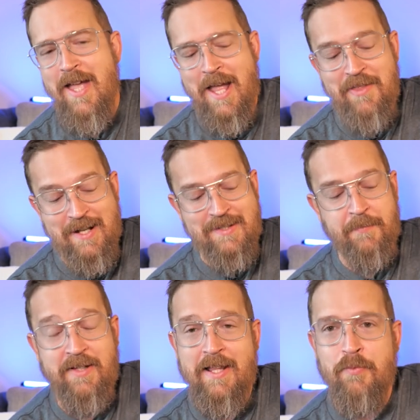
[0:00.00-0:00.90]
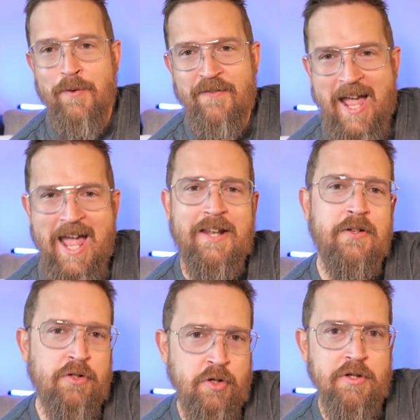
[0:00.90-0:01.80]
And that's something that we've
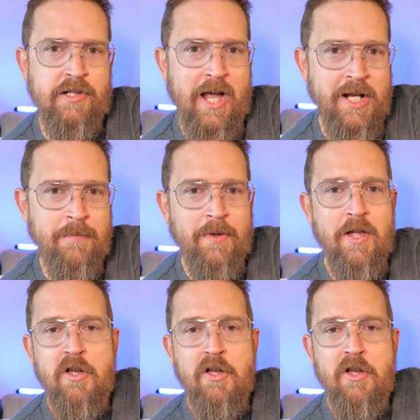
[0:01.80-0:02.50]
added to the lineup